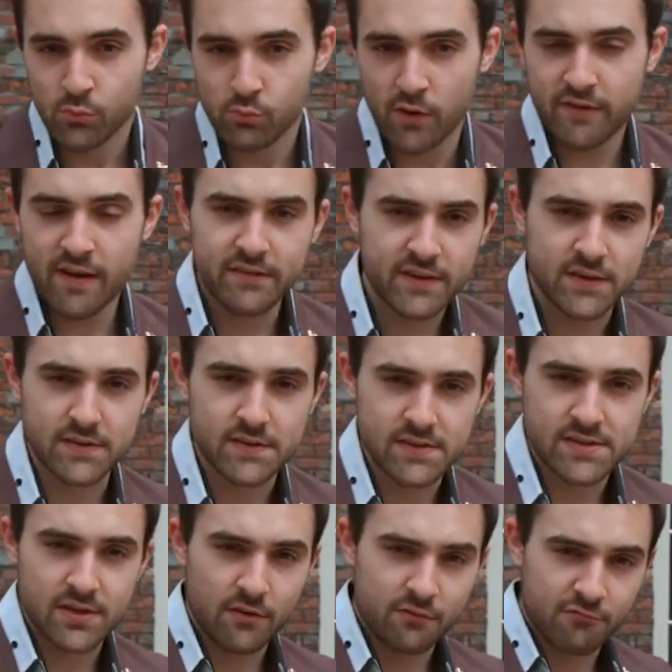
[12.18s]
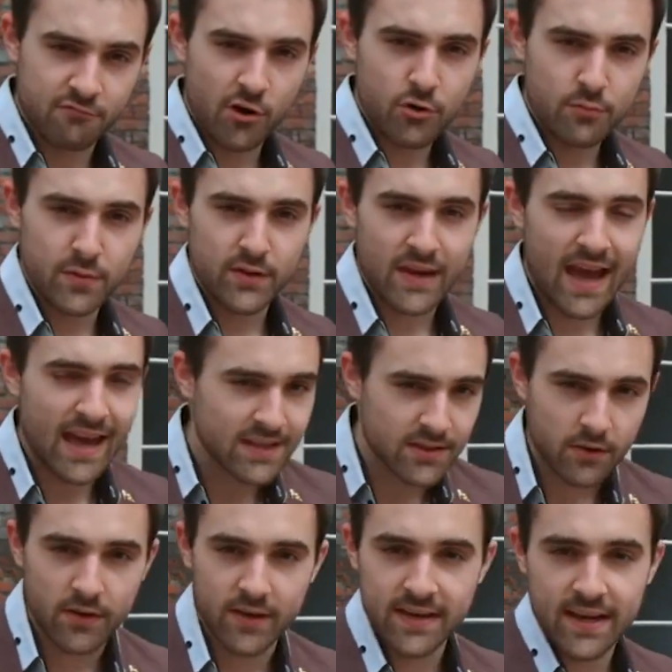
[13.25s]
with evidence of Roman and
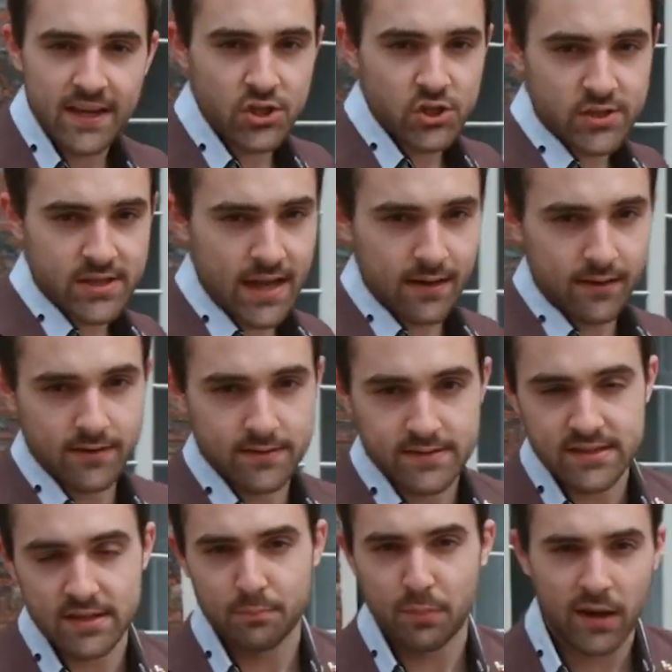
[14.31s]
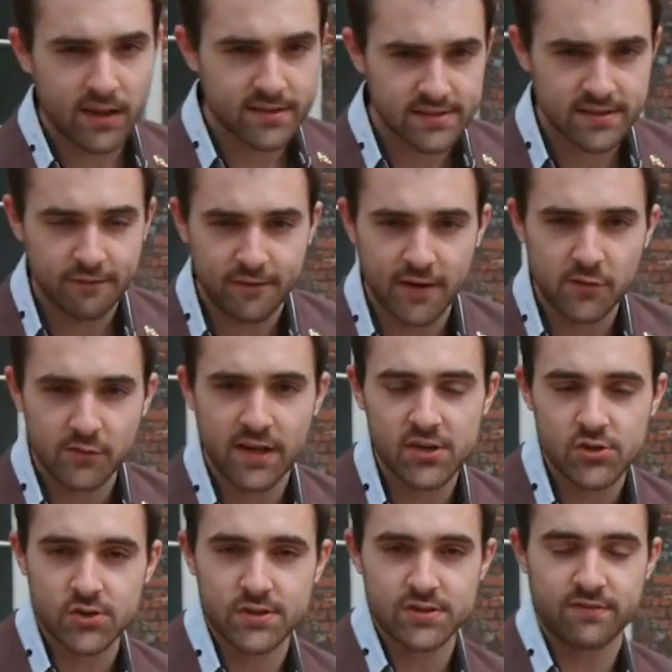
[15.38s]
Iron Age settlers, plus the
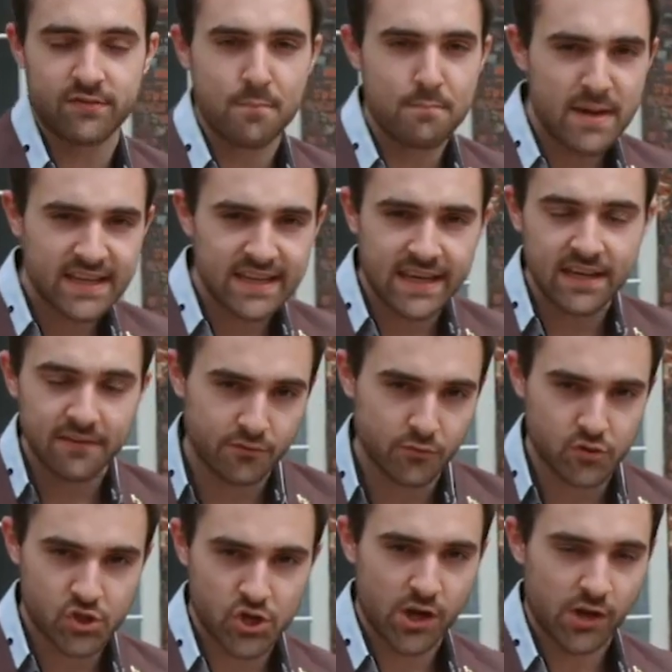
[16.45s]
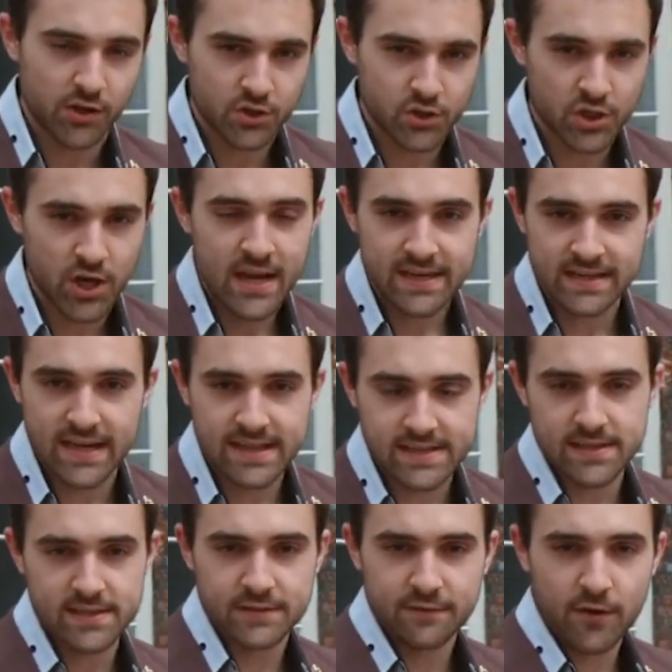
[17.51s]
foundations of a medieval church
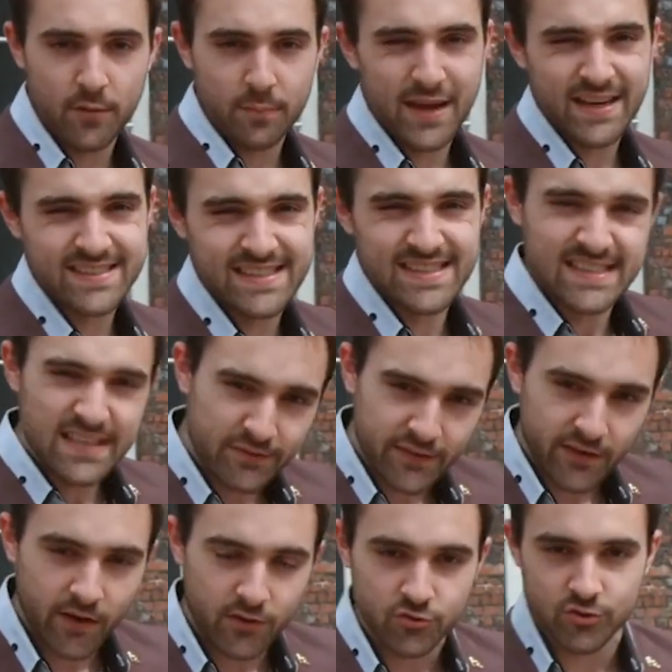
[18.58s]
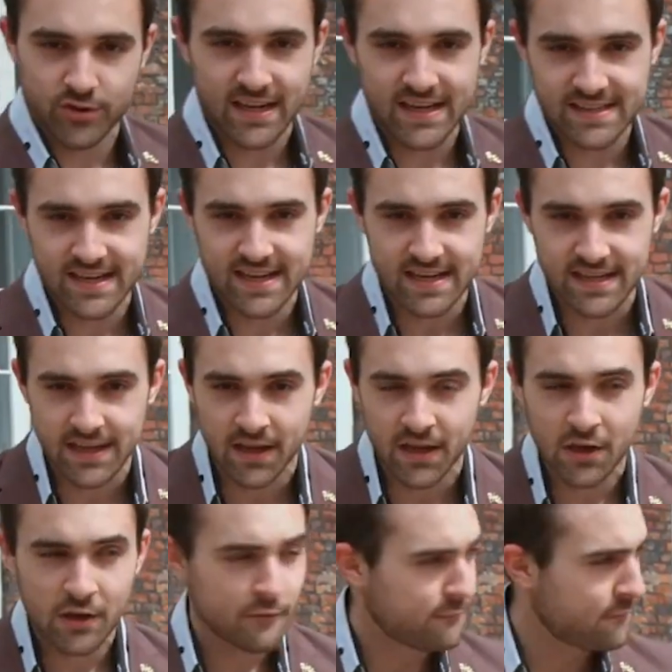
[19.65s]
dating as far back to seven hundred A D,
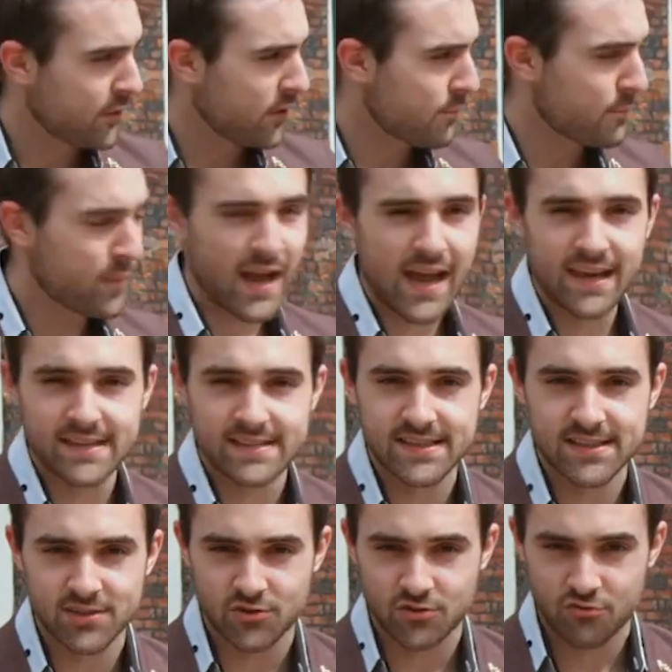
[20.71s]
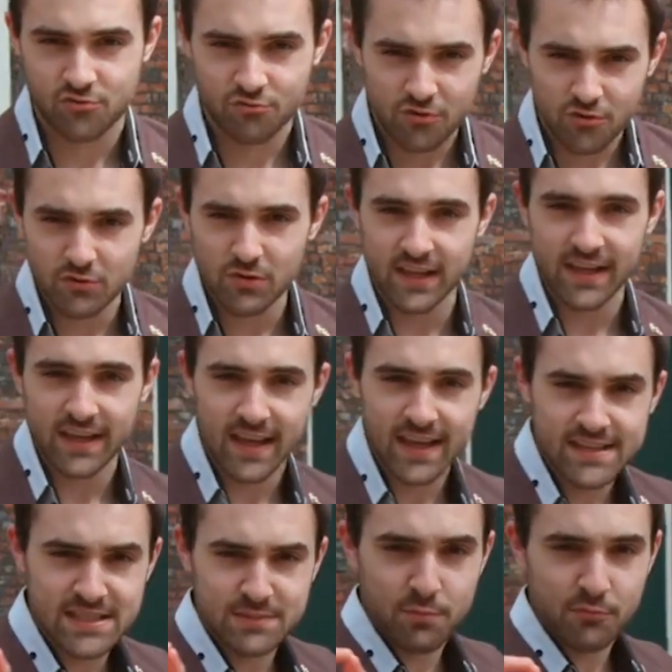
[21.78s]
Fulham Palace is a truly
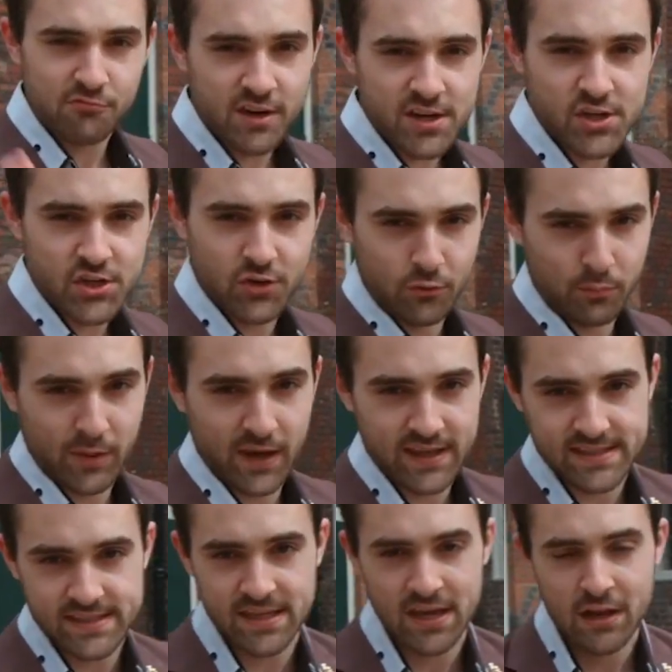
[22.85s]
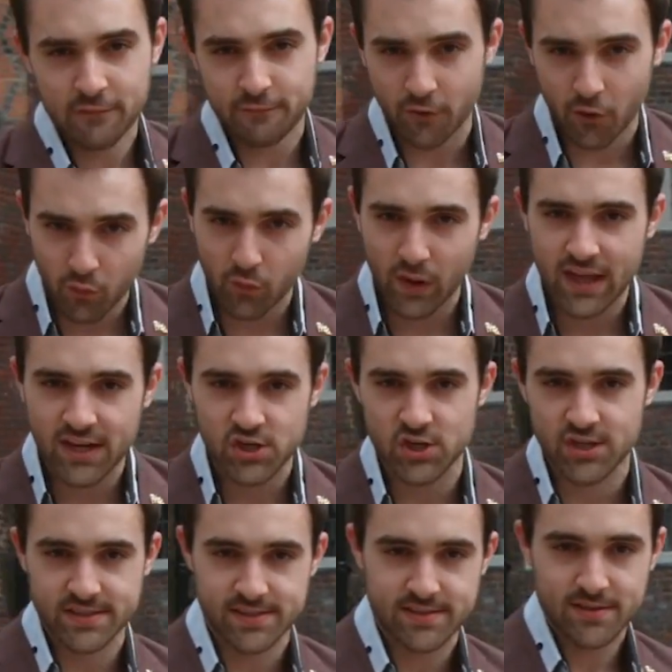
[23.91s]
inspirational place for all
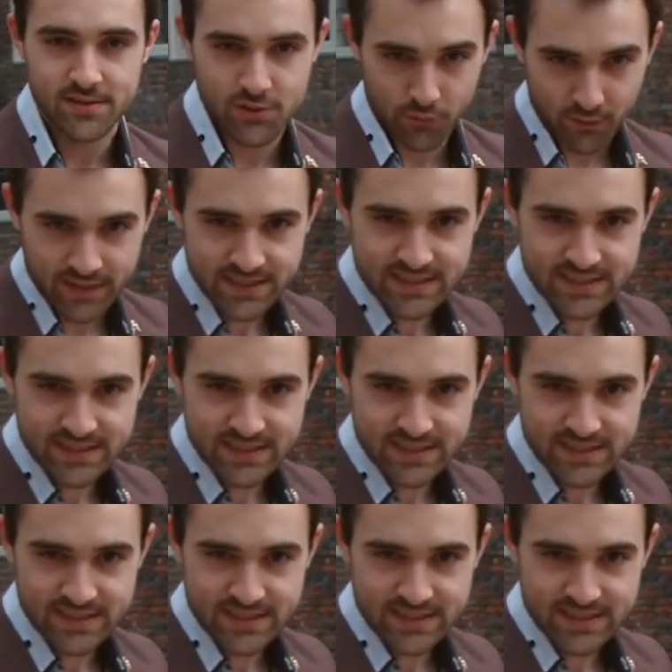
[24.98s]
ages to